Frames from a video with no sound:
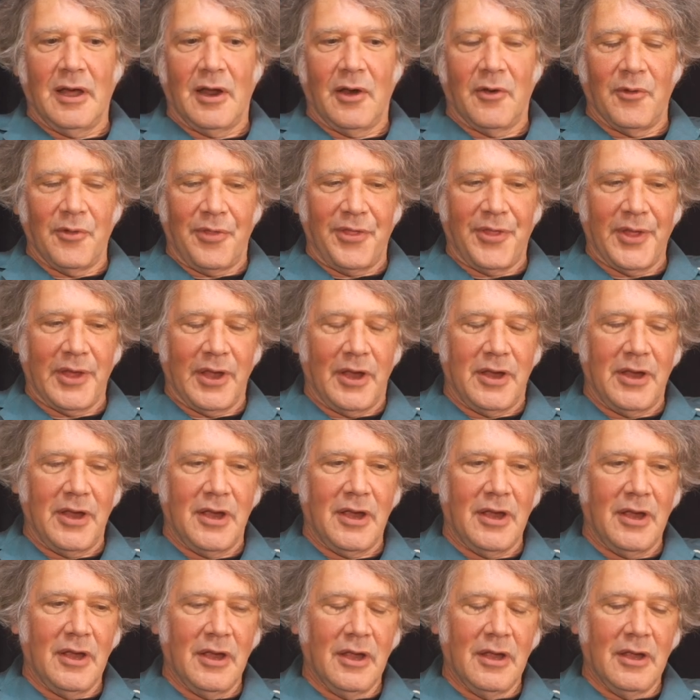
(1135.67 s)
I don't think
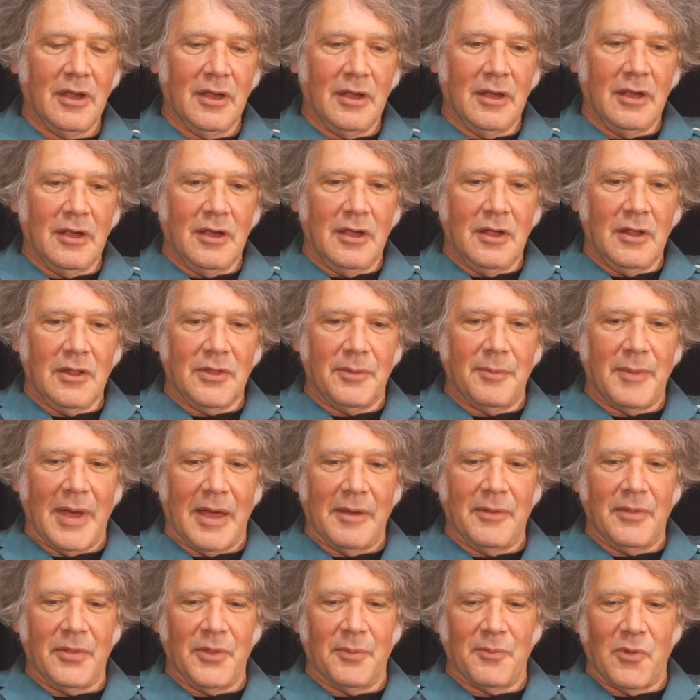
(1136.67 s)

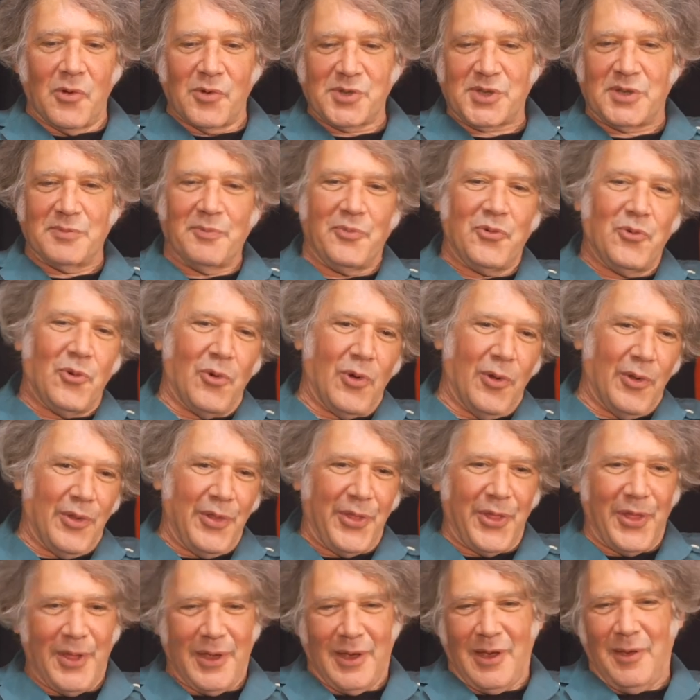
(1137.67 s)
the, the most
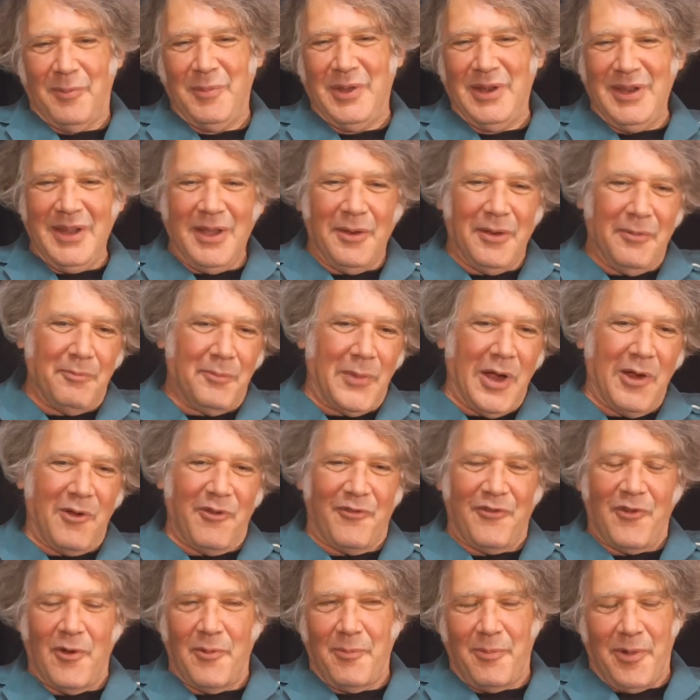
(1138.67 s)
important thing. I mean, you know,
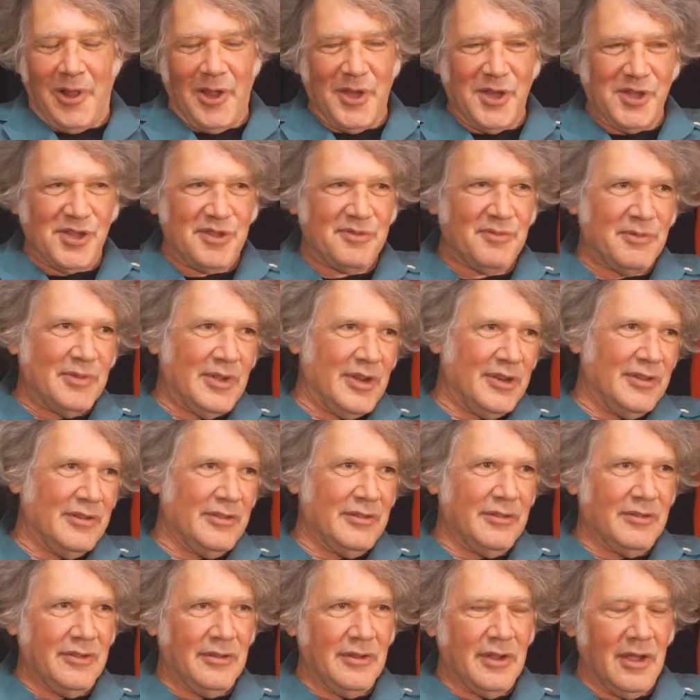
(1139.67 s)
microphone placement
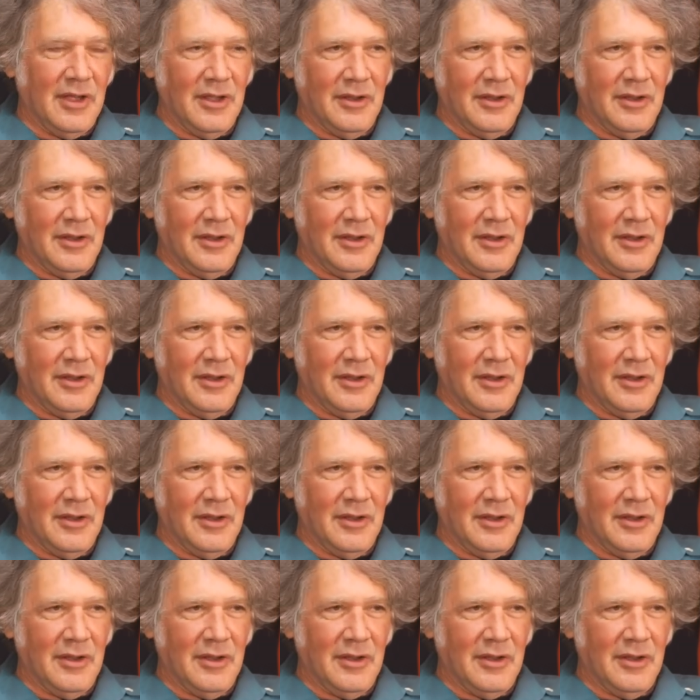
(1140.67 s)
and,